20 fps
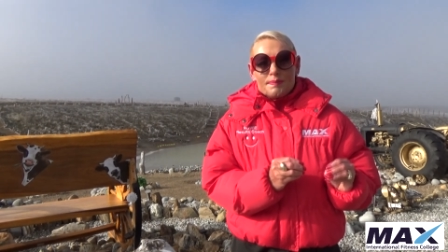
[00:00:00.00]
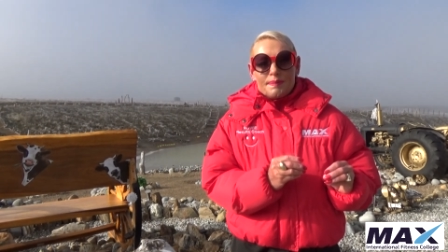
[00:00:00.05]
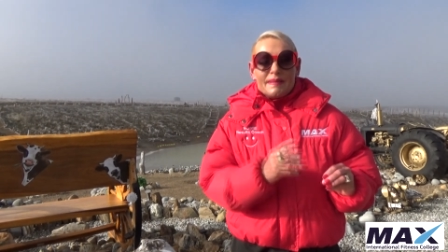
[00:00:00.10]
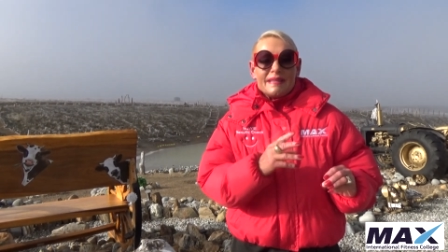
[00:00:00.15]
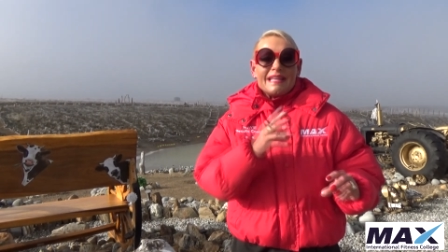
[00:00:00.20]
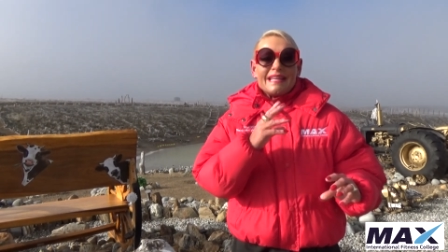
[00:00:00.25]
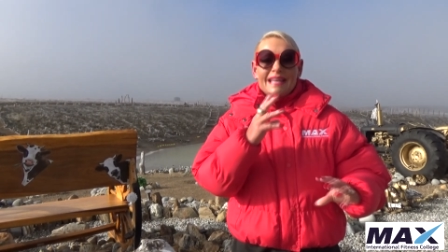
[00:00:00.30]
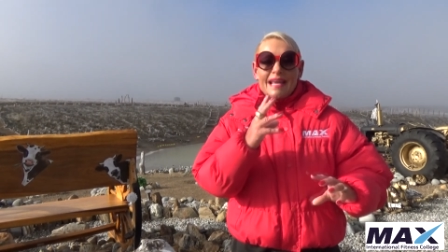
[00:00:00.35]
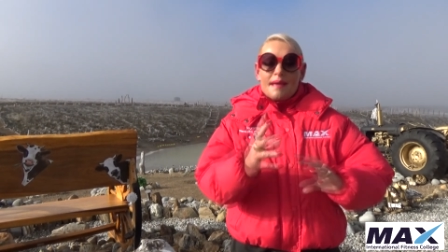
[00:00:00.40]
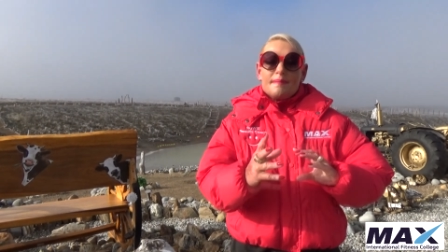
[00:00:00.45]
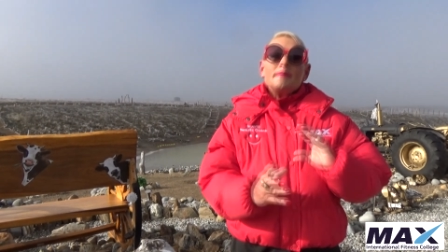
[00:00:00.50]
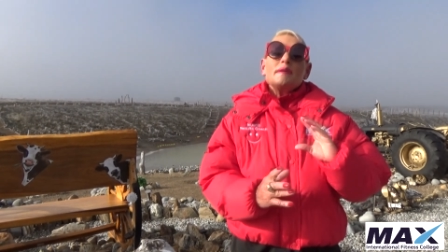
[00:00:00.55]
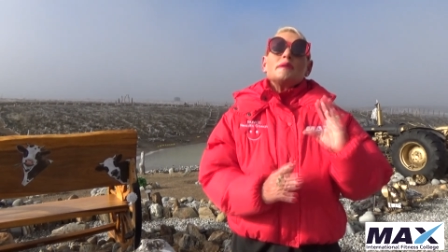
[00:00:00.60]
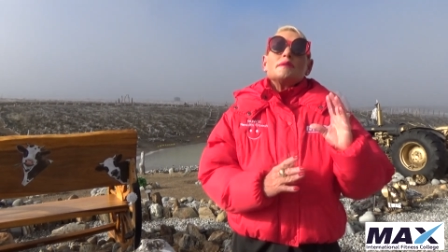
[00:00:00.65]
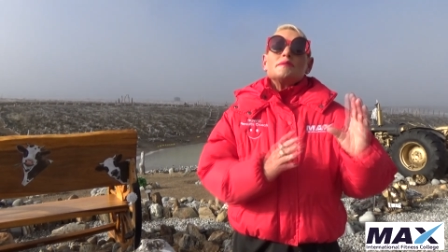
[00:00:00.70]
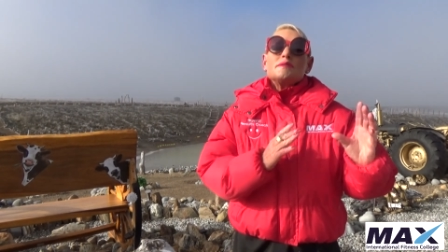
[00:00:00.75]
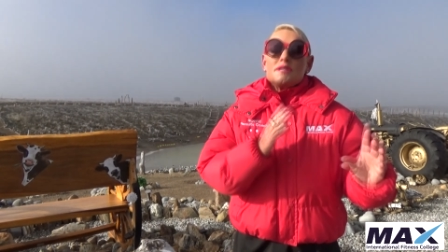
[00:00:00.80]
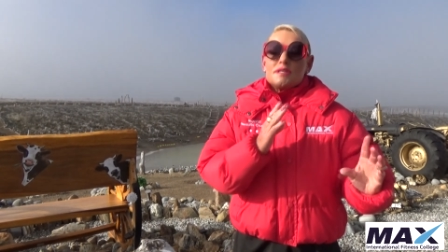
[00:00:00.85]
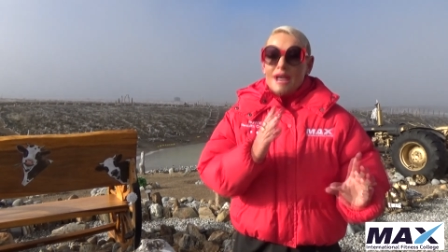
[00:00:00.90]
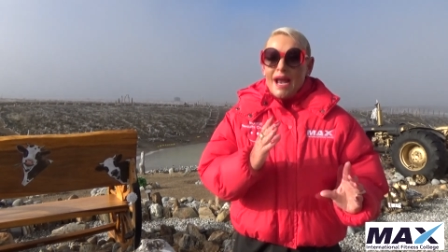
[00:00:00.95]
but the
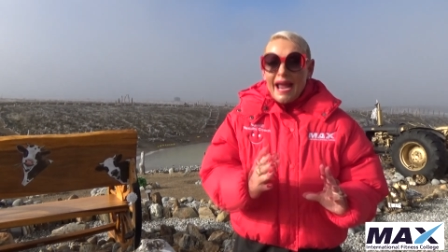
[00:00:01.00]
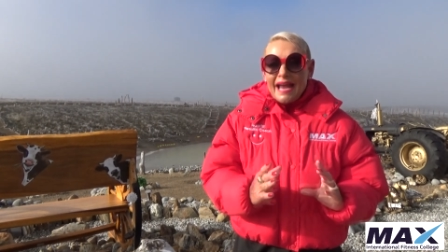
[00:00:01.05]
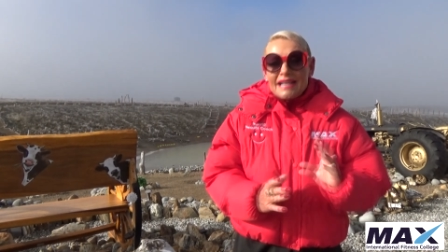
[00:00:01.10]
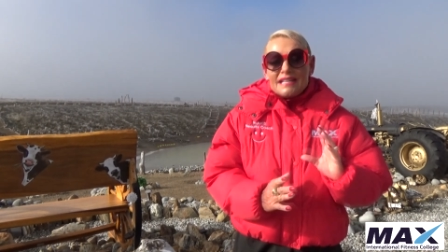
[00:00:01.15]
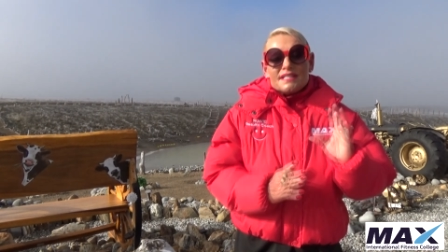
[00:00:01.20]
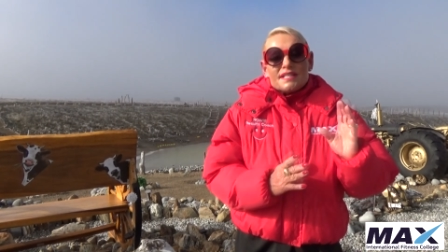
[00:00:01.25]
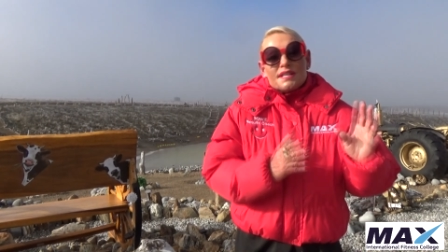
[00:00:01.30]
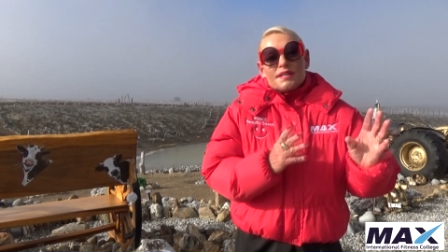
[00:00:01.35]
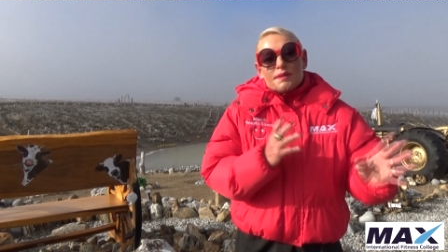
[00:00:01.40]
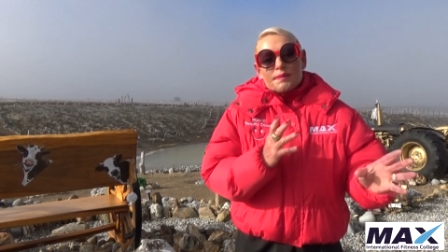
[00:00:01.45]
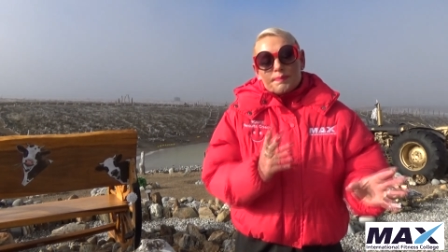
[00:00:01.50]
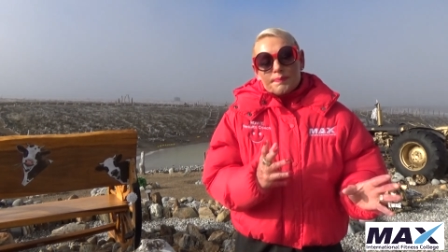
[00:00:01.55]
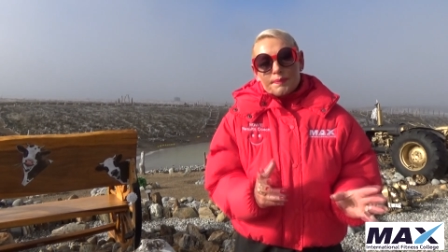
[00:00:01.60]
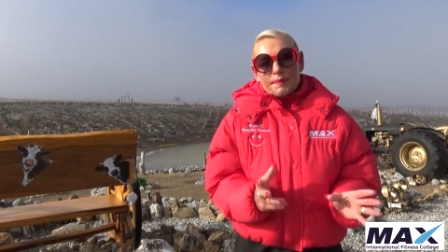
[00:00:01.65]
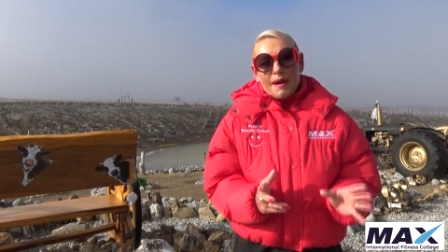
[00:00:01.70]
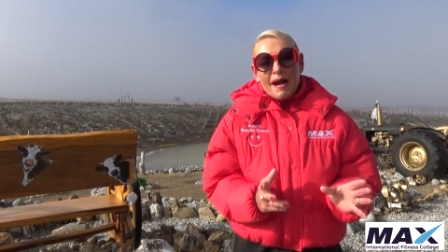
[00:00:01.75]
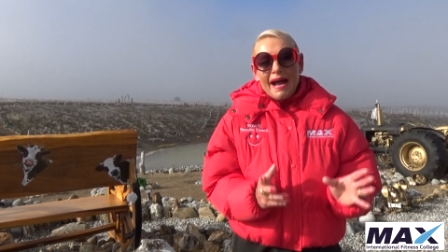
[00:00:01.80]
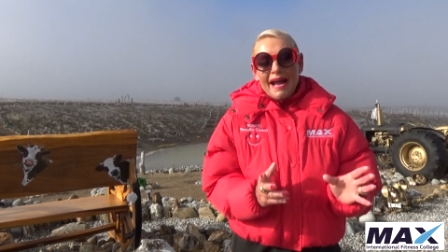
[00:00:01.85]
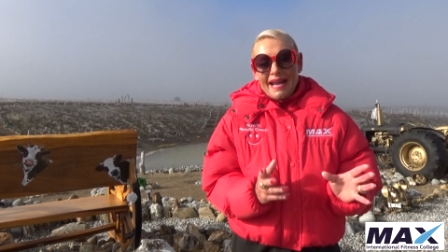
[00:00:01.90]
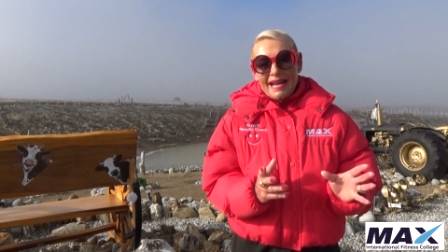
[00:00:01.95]
chemical change in your
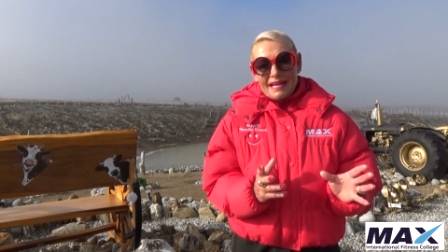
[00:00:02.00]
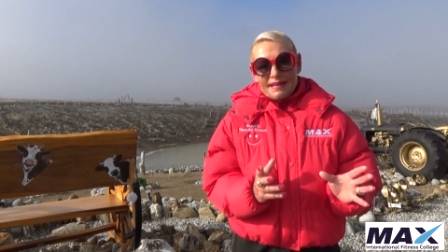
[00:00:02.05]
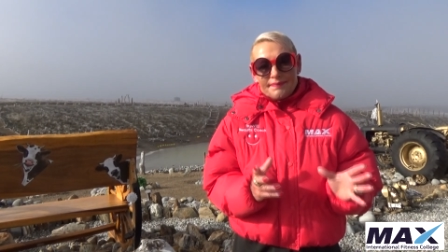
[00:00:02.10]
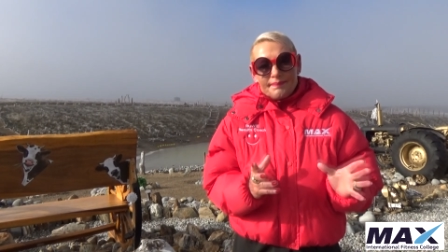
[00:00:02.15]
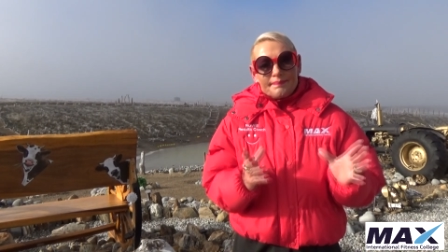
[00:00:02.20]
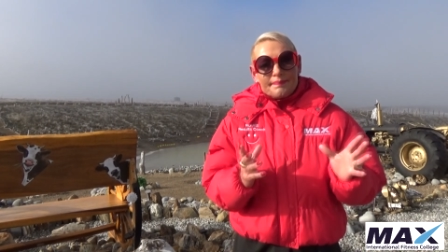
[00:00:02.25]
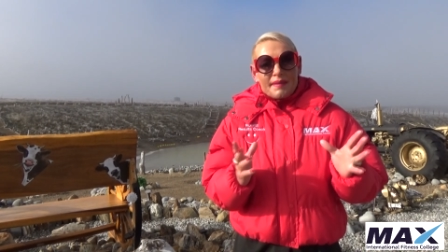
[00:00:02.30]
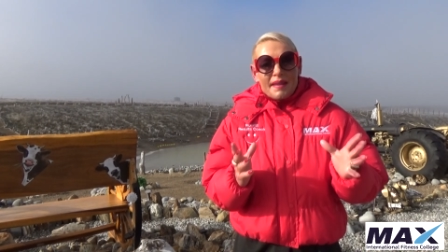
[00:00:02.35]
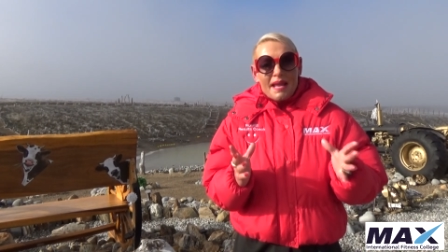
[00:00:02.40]
brain